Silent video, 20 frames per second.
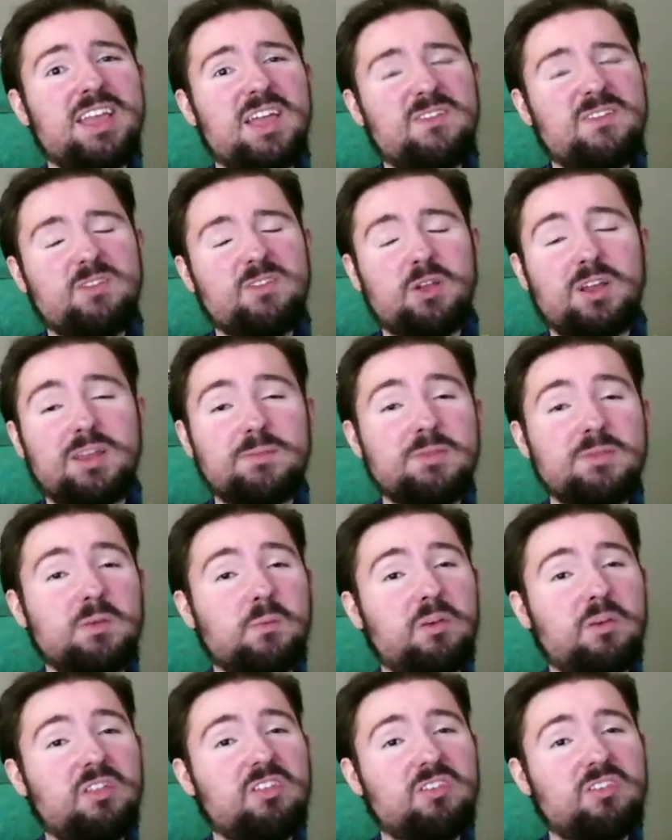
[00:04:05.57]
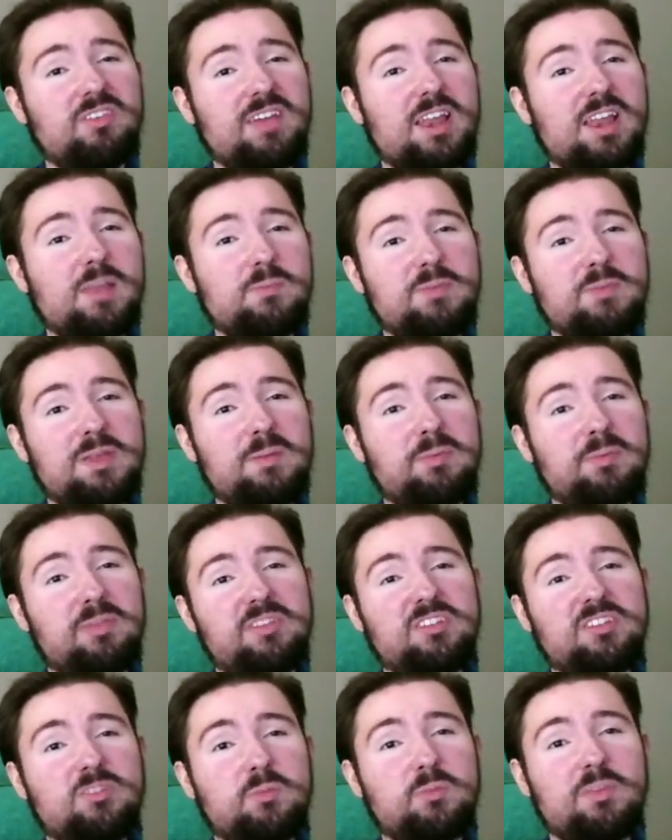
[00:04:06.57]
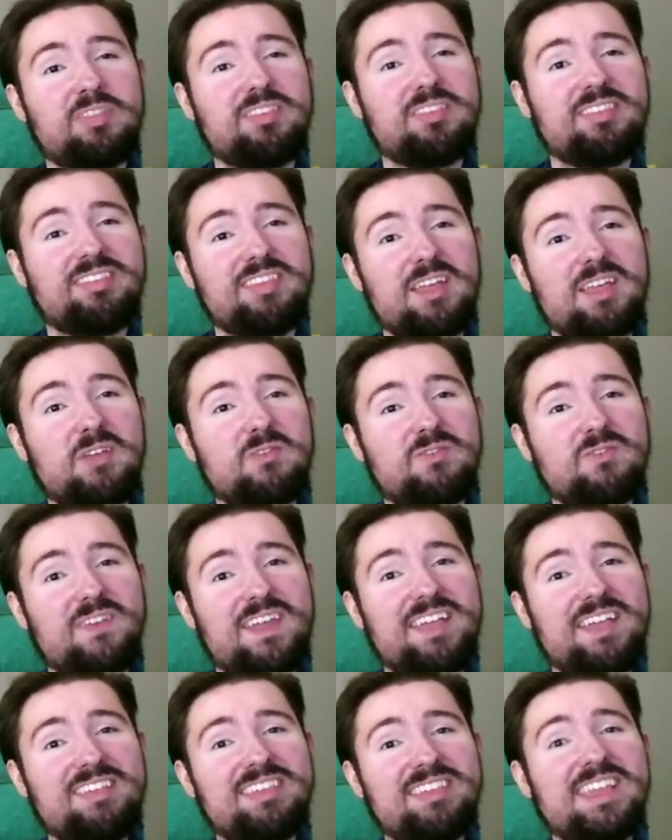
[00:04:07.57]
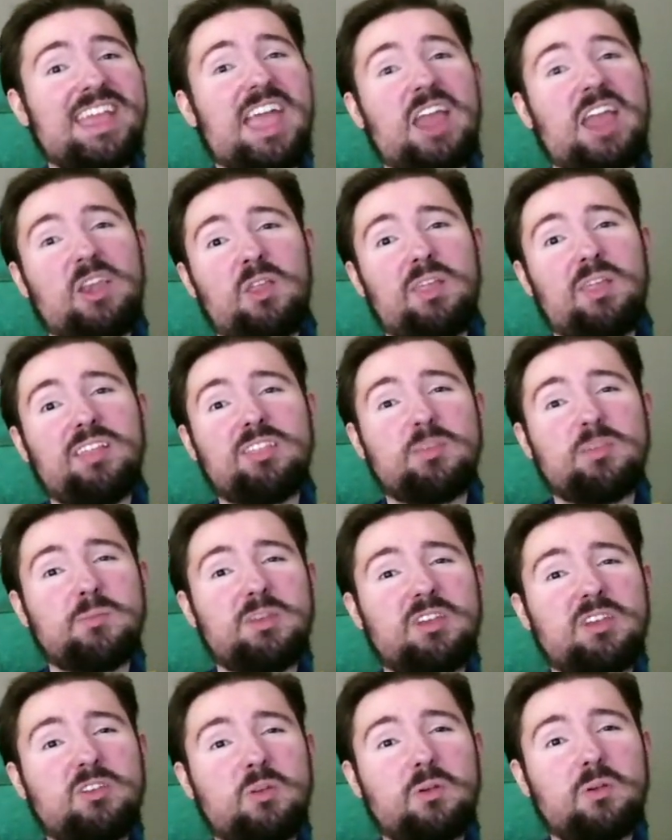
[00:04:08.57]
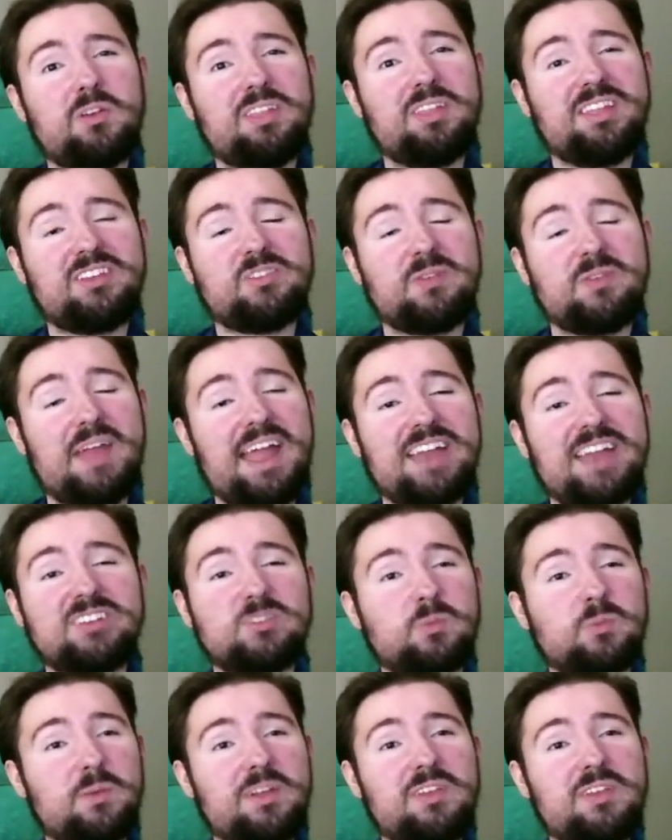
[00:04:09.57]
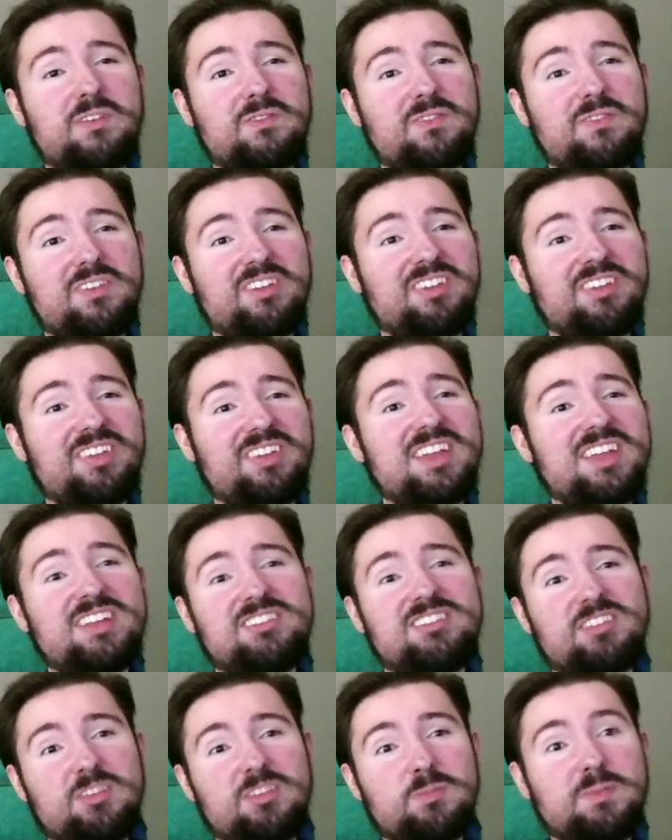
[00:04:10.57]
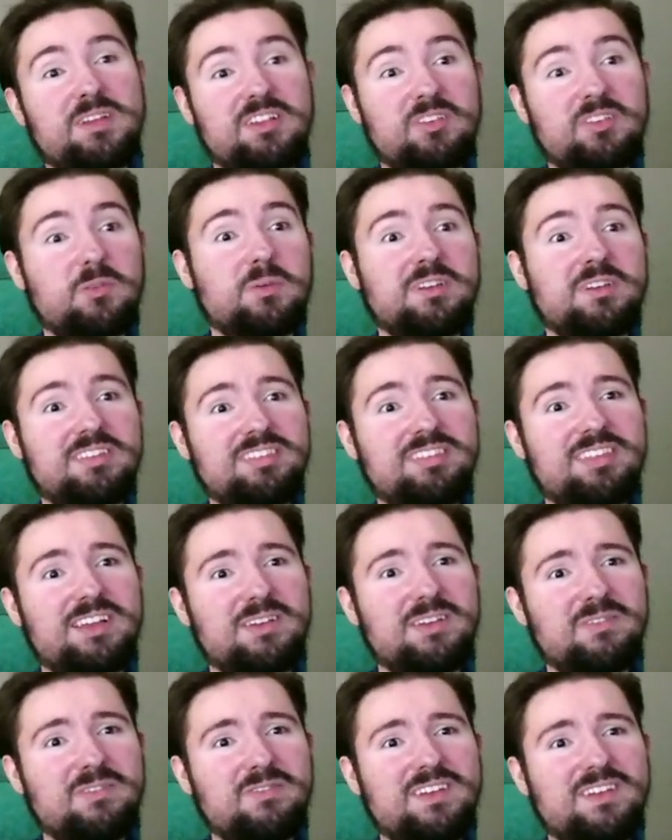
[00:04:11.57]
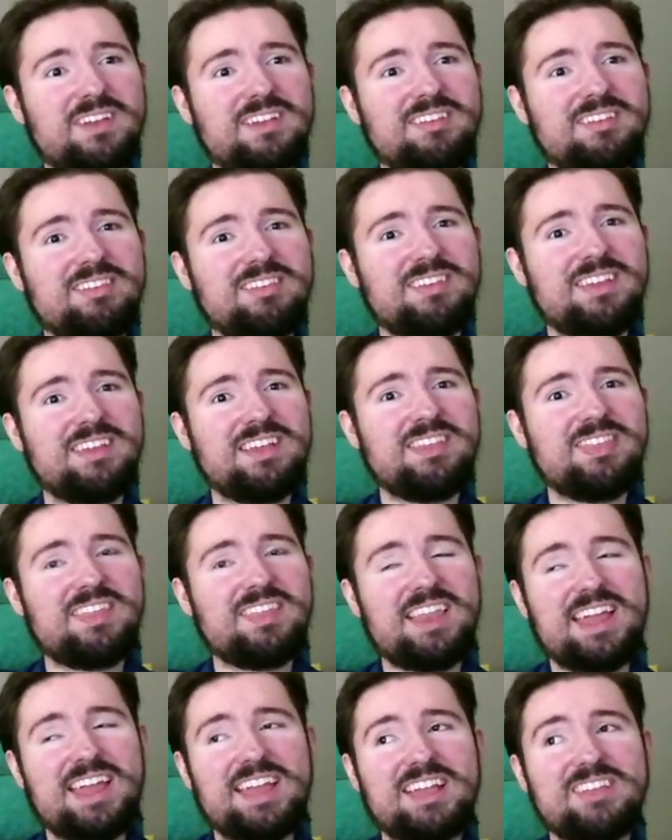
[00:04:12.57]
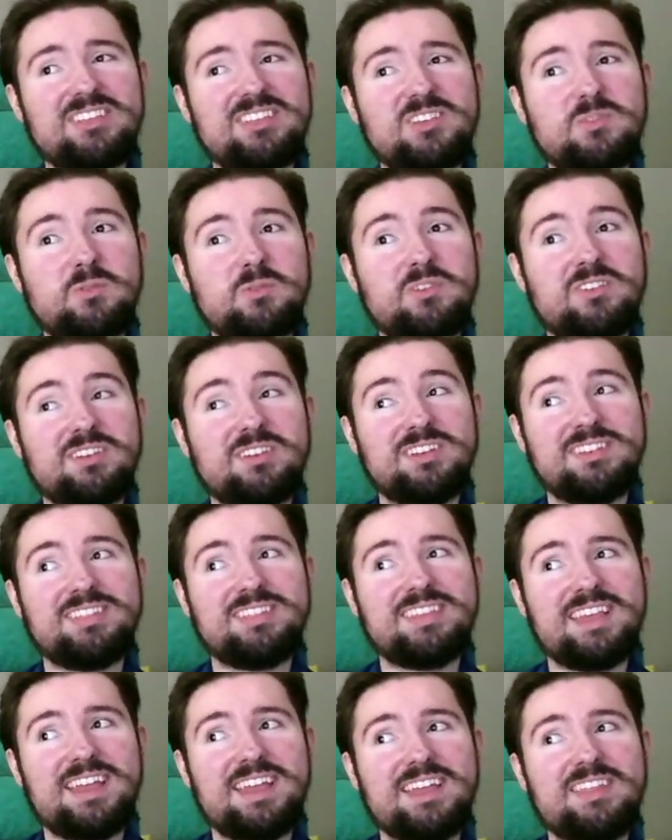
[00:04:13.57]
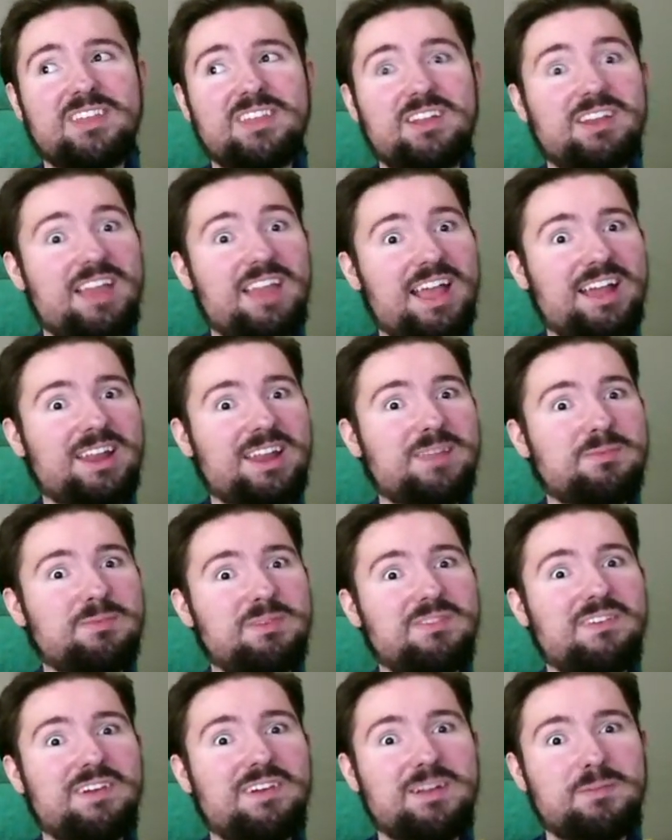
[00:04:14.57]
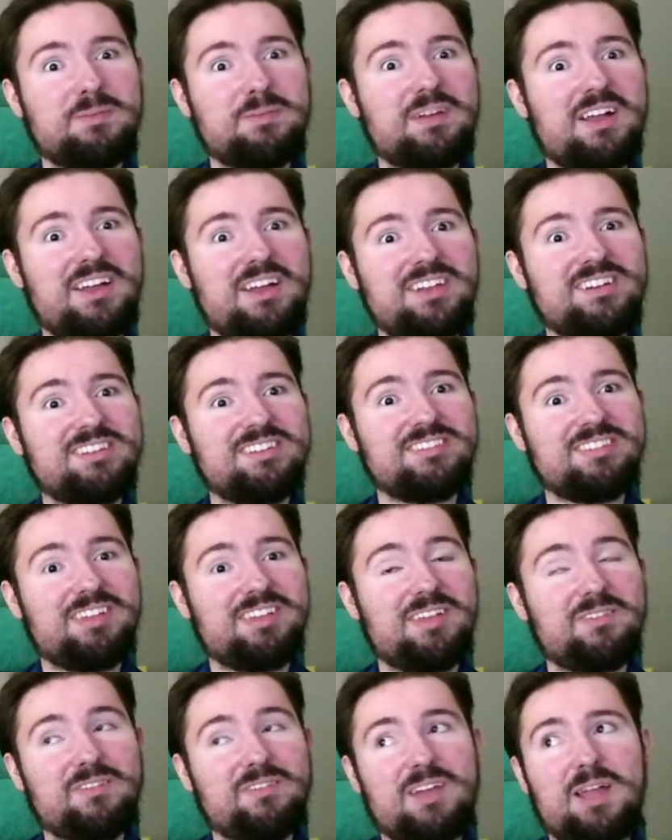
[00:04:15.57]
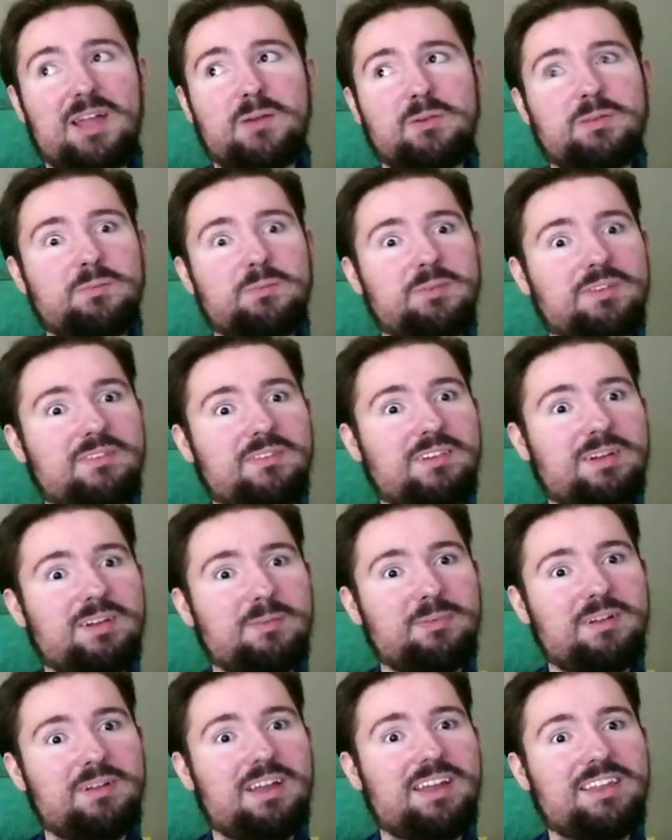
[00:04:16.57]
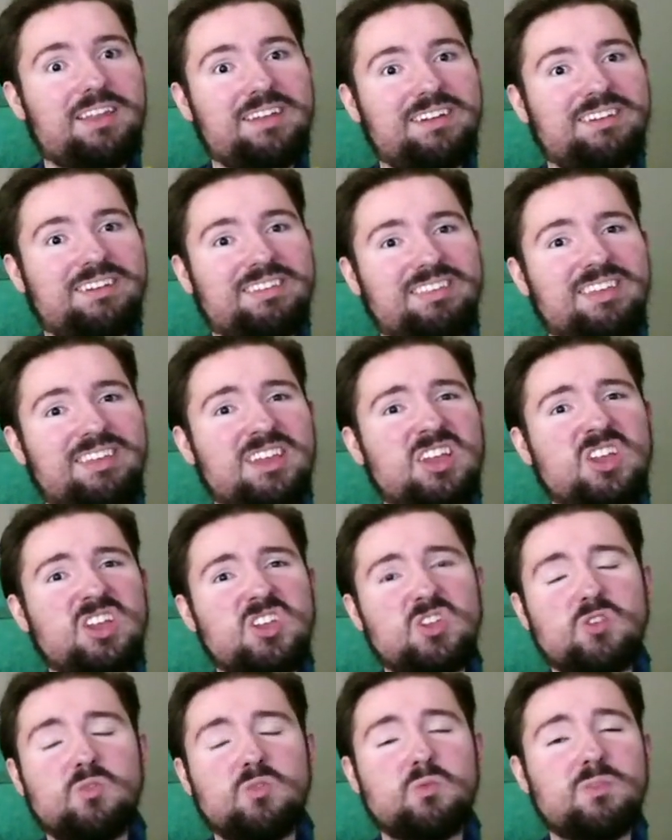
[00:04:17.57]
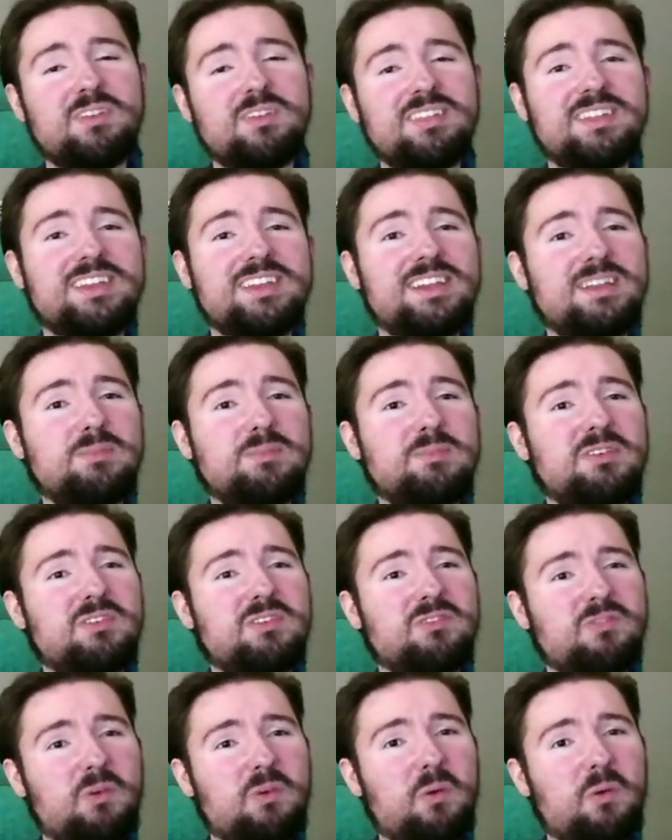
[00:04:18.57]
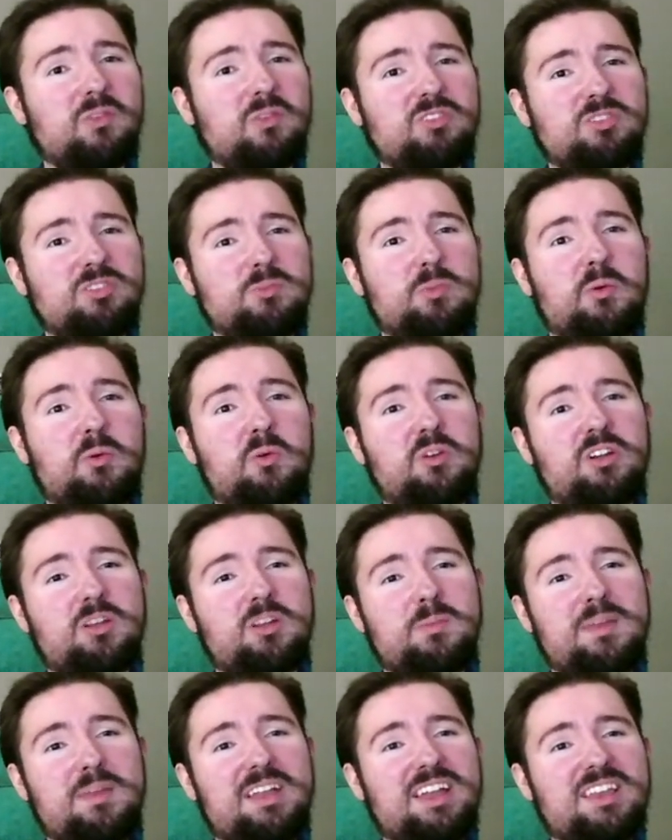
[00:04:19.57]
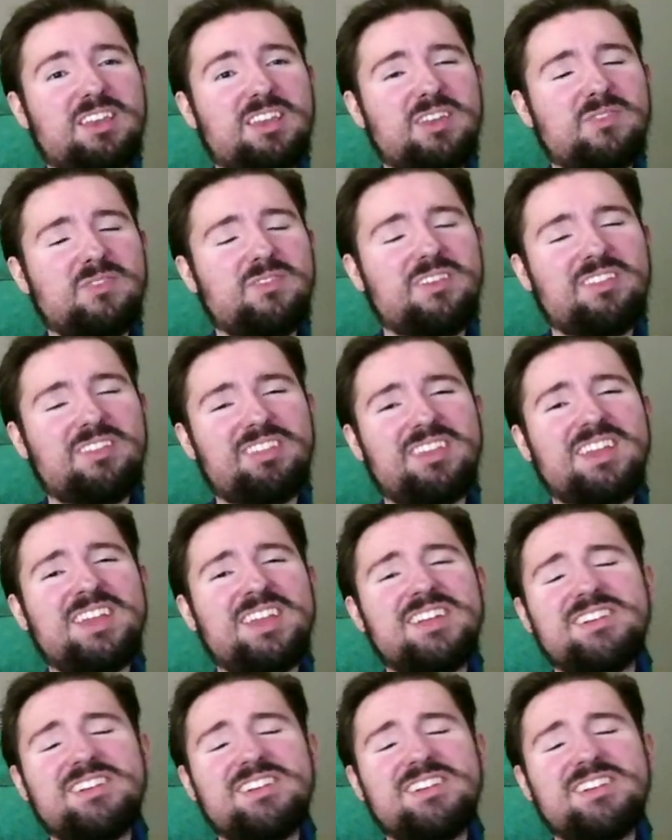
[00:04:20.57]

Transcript: If you're going to be one of those kind of people that just wants to save face and to let somebody totally trash the way you feel just because you want to save face, then I guess you could say that you're not going to be very proud of yourself, or I wouldn't be very proud of you, because you really need to be a vocal supporter to make a difference.